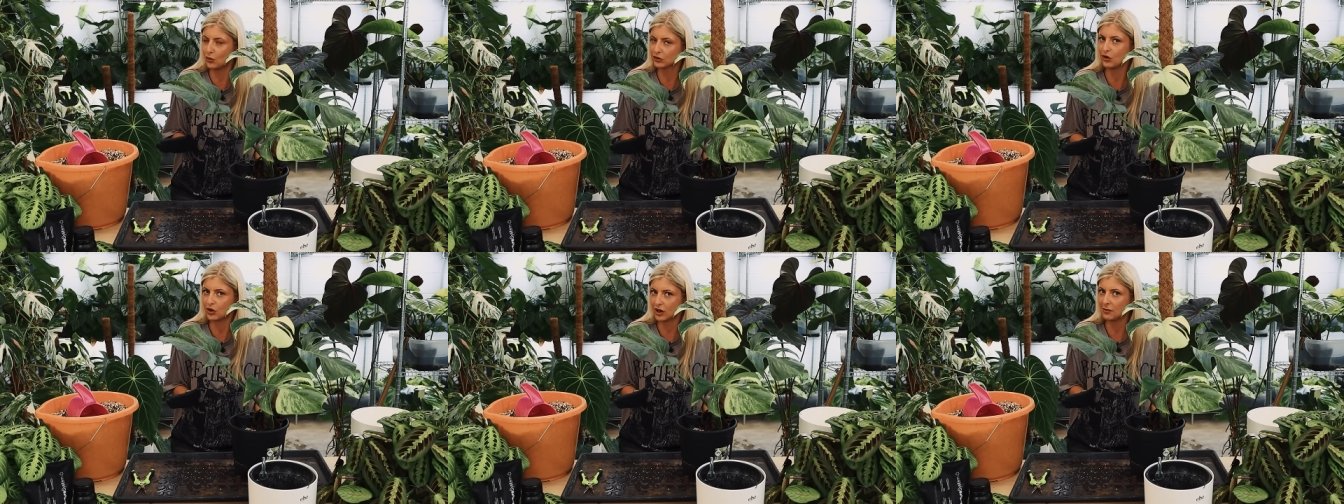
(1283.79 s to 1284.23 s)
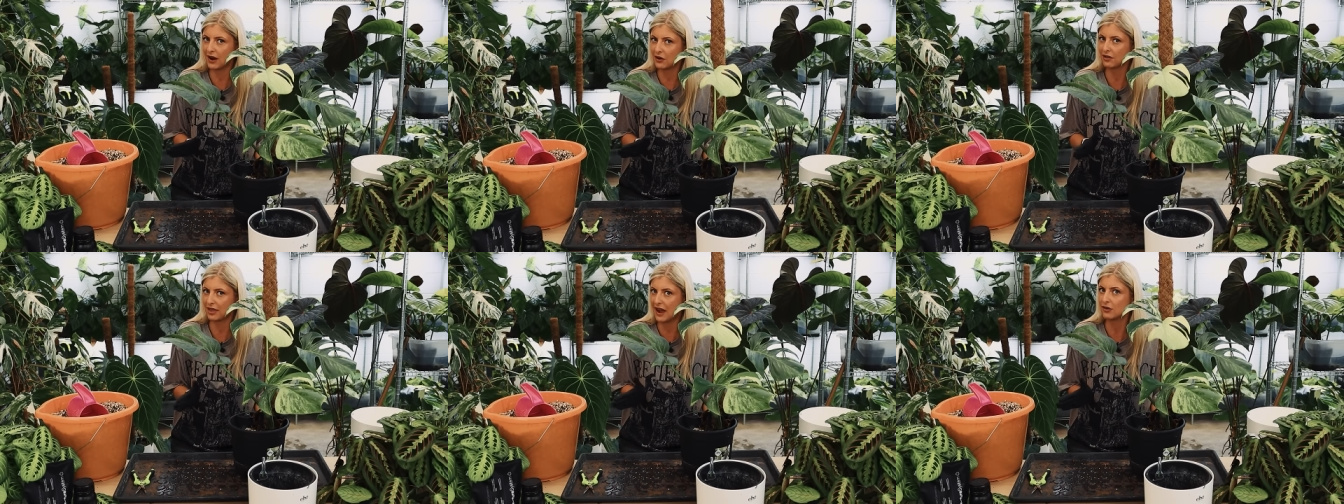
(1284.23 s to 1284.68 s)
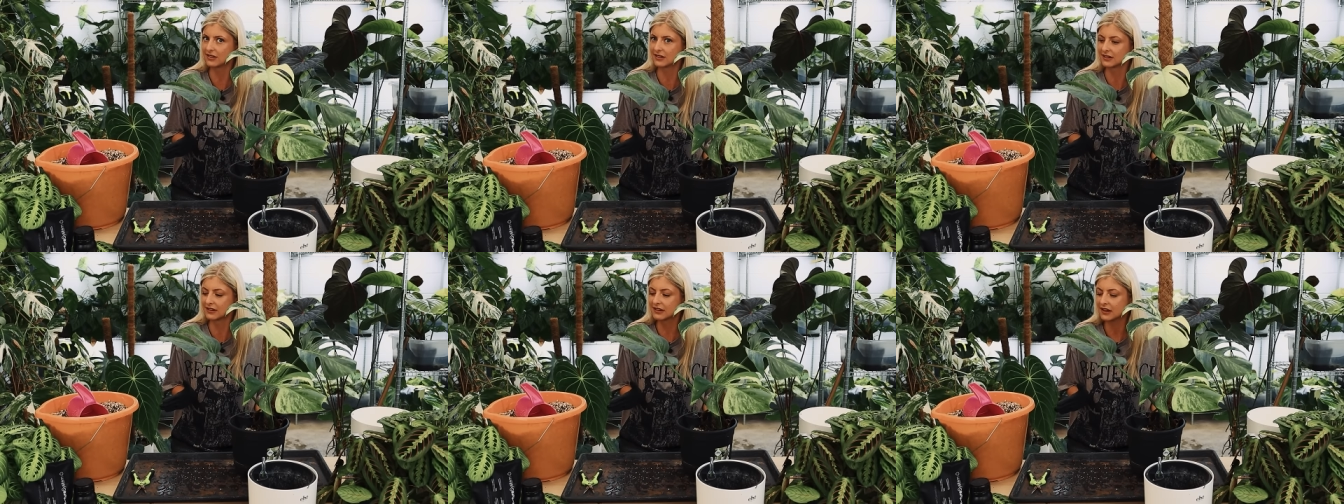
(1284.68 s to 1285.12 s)
We're talking about
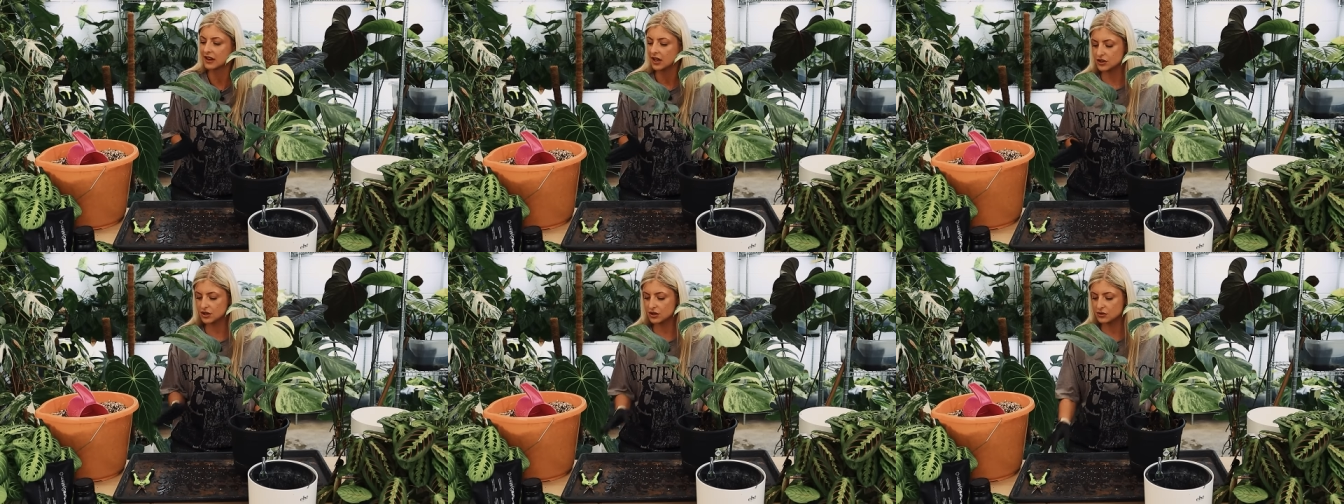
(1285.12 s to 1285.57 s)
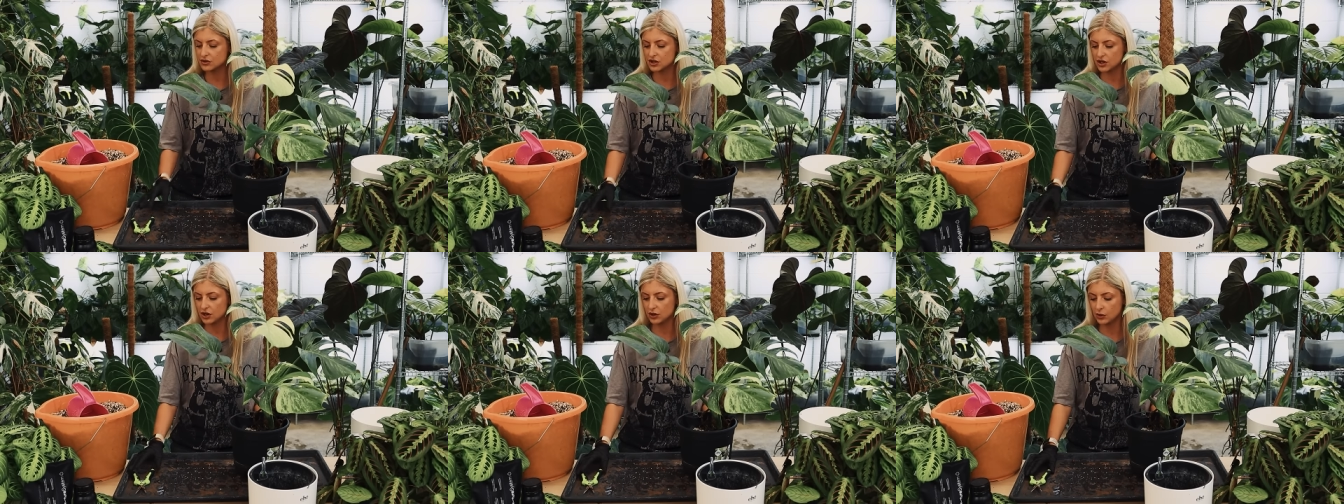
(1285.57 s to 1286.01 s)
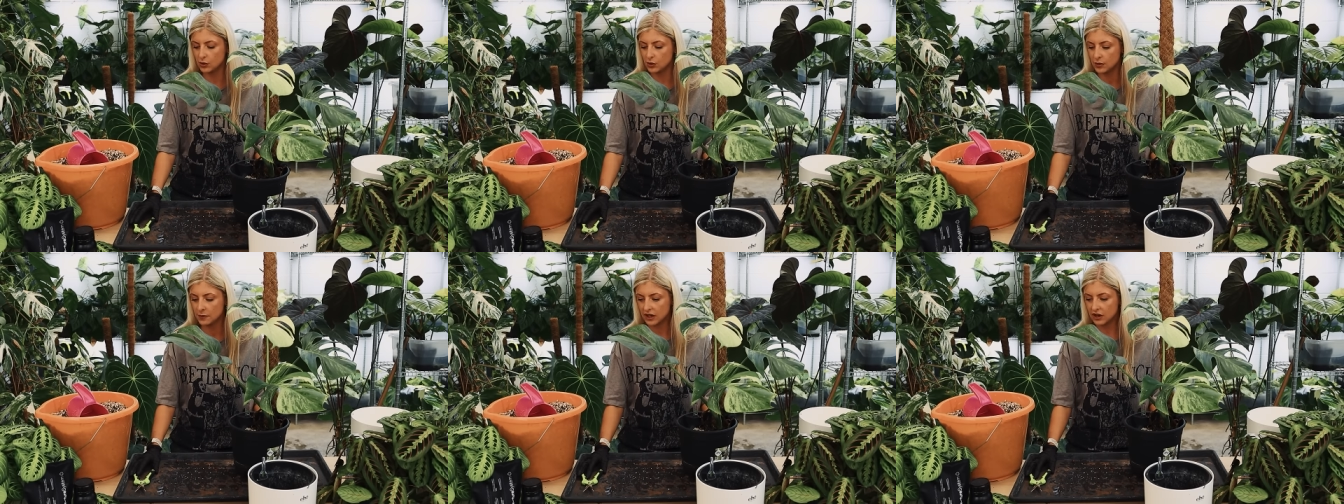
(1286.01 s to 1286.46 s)
thousands to
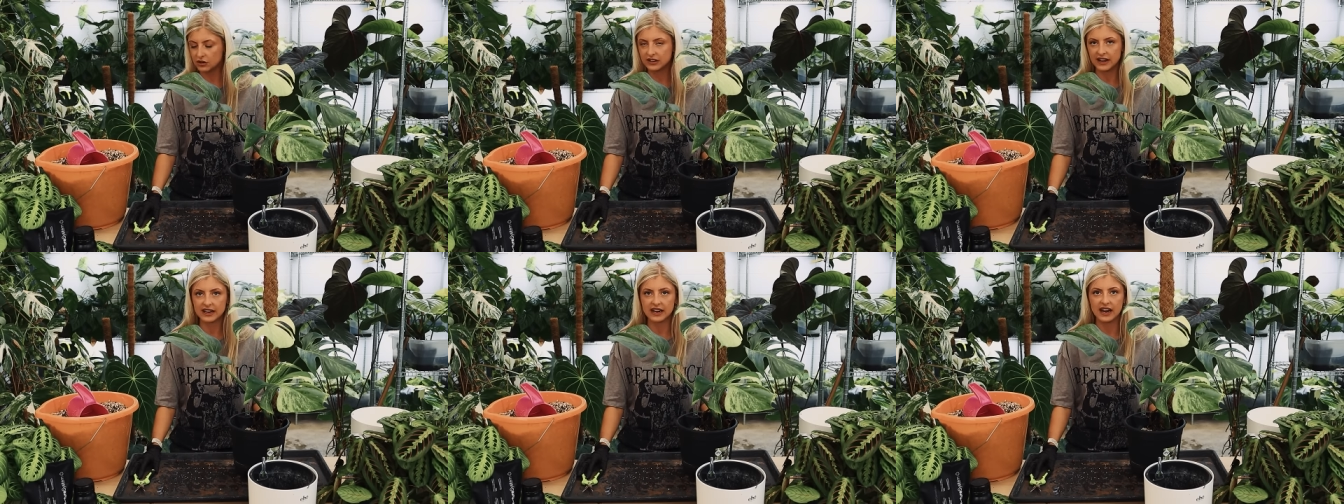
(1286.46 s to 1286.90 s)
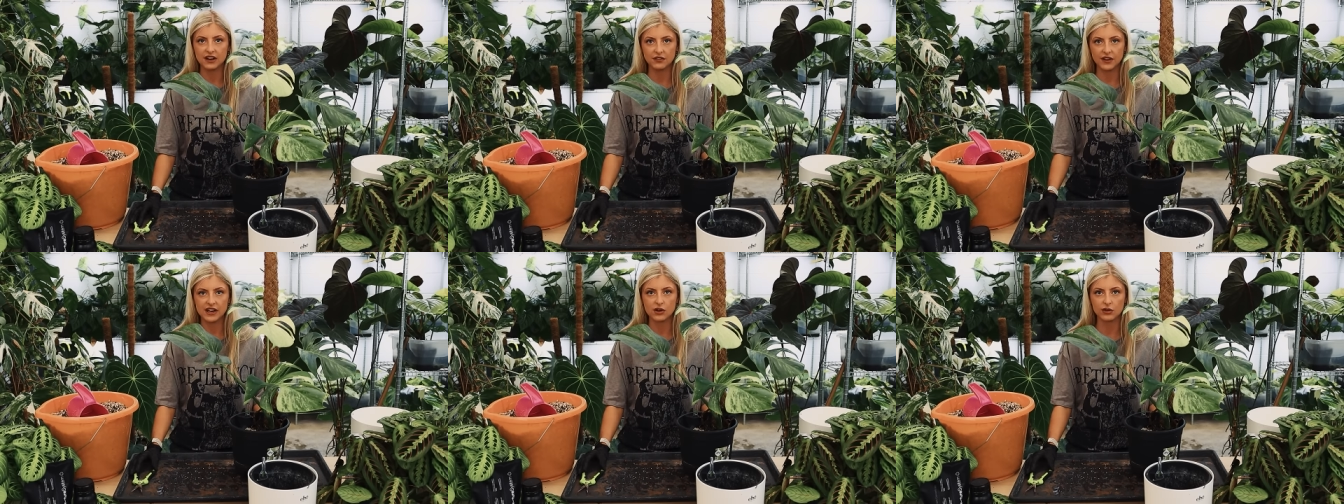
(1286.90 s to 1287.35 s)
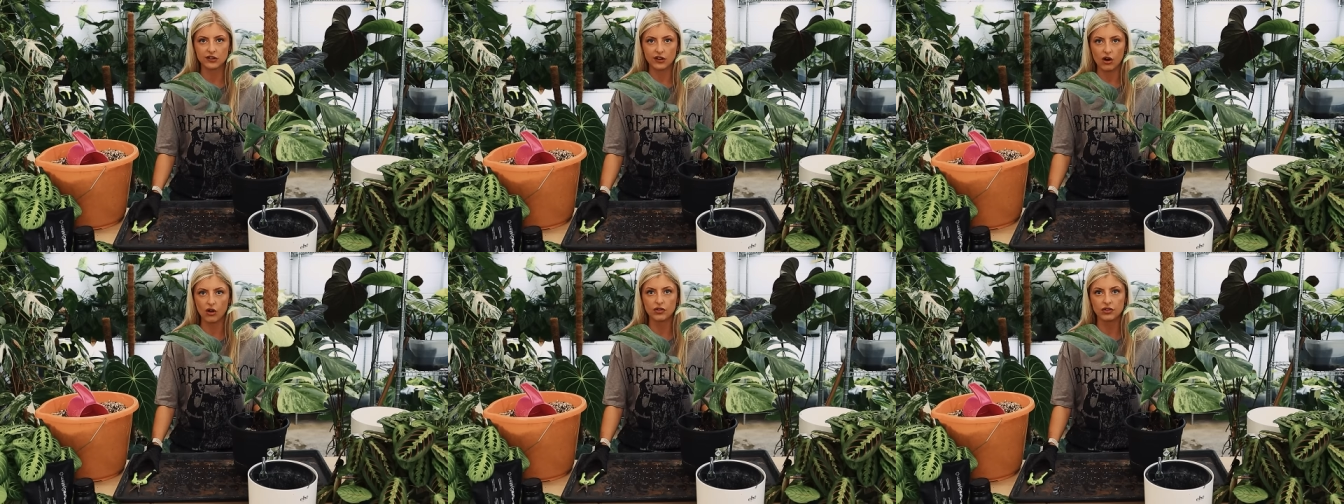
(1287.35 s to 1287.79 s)
do you know dedicated
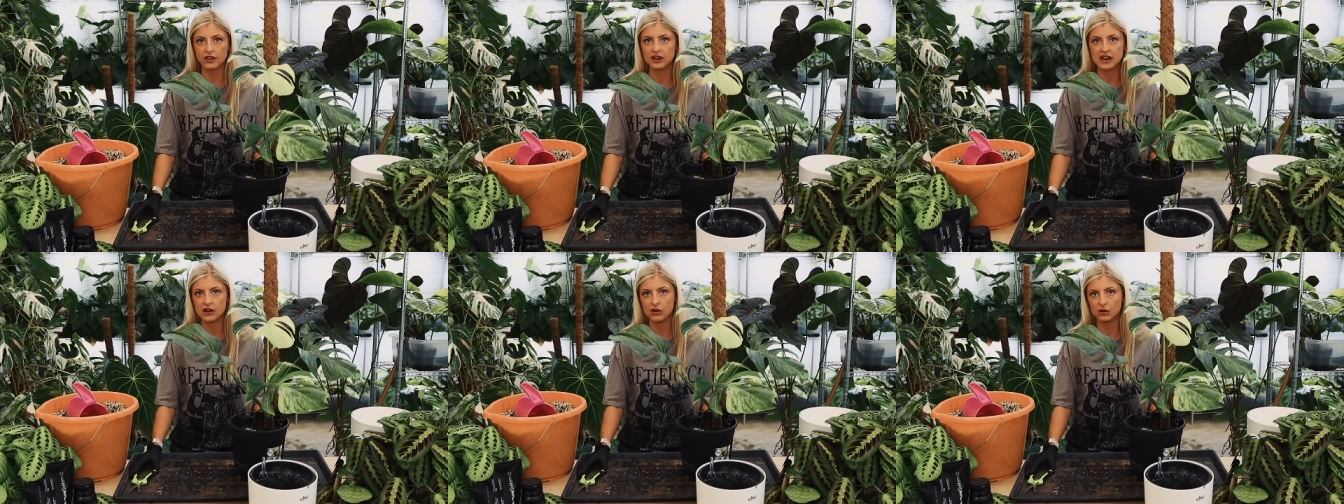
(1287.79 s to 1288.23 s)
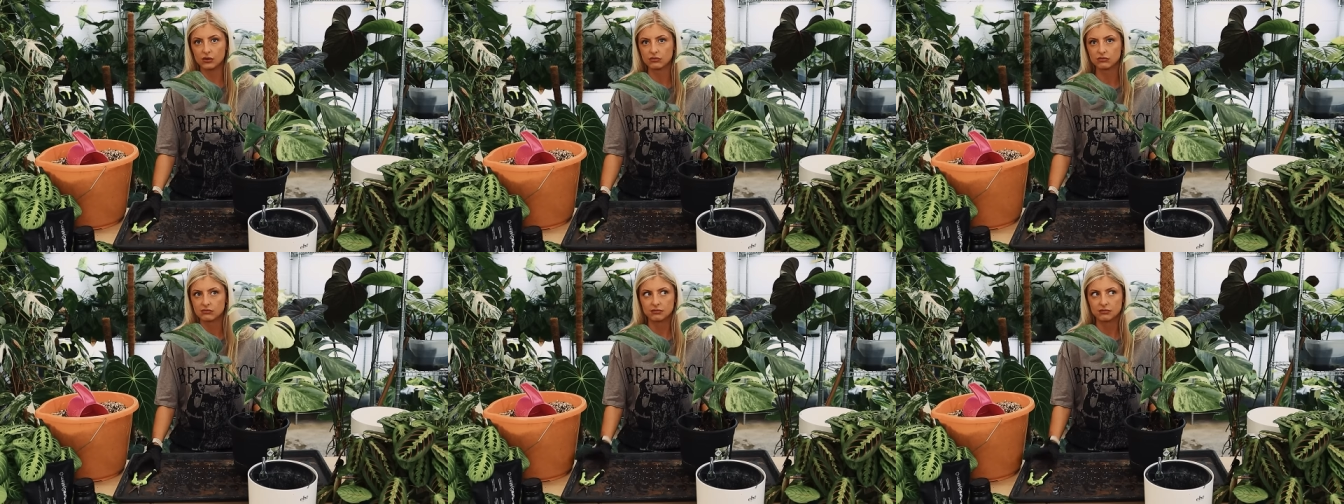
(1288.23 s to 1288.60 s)
videos on the Neo